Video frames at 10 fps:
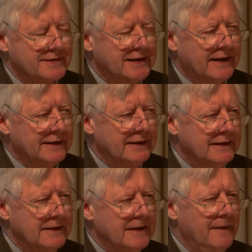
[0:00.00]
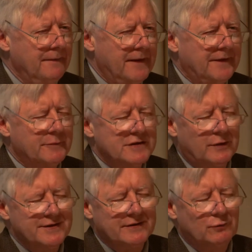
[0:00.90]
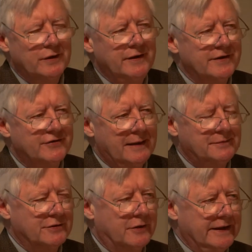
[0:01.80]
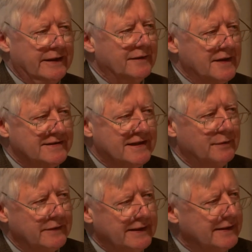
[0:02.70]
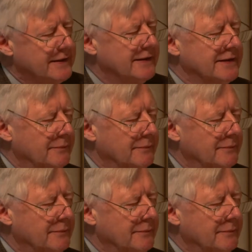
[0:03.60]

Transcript: side, that there was once a wooden trapdoor here that separated the